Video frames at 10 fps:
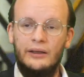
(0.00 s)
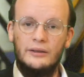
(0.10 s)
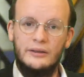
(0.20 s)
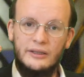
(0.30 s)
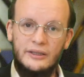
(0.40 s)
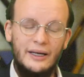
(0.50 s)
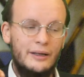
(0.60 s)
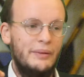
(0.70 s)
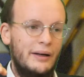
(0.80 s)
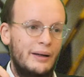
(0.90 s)
said
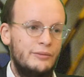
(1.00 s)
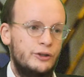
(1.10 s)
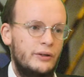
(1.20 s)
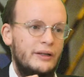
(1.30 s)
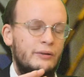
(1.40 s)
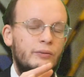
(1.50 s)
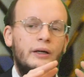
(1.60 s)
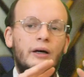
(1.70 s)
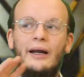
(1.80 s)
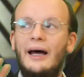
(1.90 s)
about Am Yisrael that we
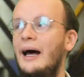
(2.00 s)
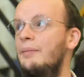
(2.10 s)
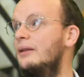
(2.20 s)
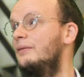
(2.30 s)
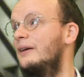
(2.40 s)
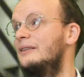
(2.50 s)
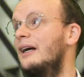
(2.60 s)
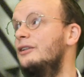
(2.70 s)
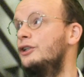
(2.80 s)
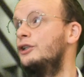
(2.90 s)
are a am
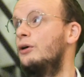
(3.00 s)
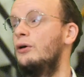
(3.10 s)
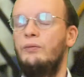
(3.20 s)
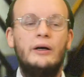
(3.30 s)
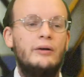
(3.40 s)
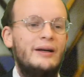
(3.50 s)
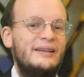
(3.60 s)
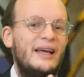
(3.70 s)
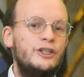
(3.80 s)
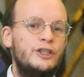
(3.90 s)
levadad yishkon, we are a
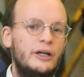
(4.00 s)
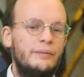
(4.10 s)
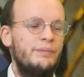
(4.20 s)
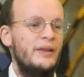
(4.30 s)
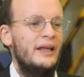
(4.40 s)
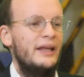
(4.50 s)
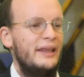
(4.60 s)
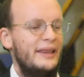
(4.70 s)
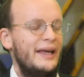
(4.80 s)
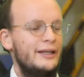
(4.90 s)
nation
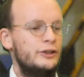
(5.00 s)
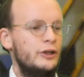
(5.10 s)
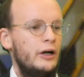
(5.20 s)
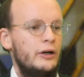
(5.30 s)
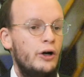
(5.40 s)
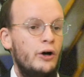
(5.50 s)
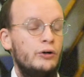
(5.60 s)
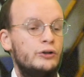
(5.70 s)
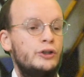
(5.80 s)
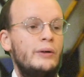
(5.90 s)
that are
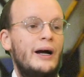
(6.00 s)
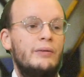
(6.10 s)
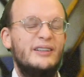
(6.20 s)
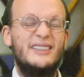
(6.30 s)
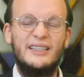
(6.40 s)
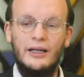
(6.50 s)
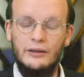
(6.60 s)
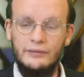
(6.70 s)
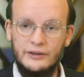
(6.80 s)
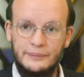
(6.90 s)
to
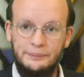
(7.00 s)
ourselves.